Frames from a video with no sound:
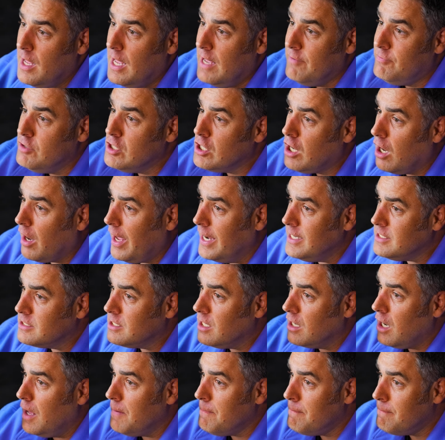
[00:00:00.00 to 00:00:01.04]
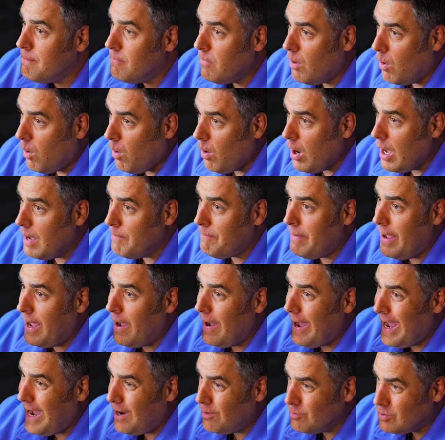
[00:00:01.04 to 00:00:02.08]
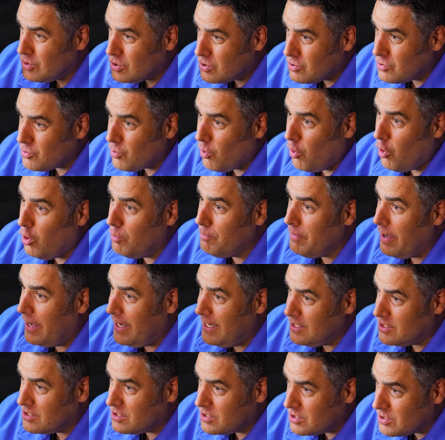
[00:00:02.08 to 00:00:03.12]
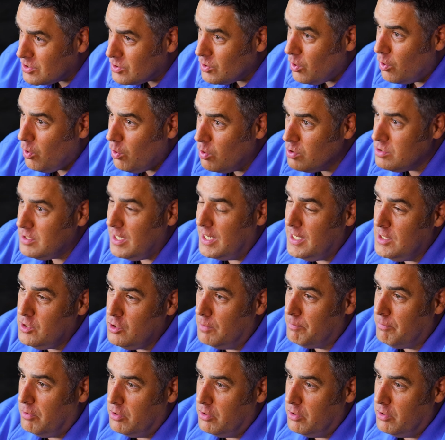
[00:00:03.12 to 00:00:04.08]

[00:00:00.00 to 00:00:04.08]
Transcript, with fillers: If you'd like to learn more about how trauma is stored in your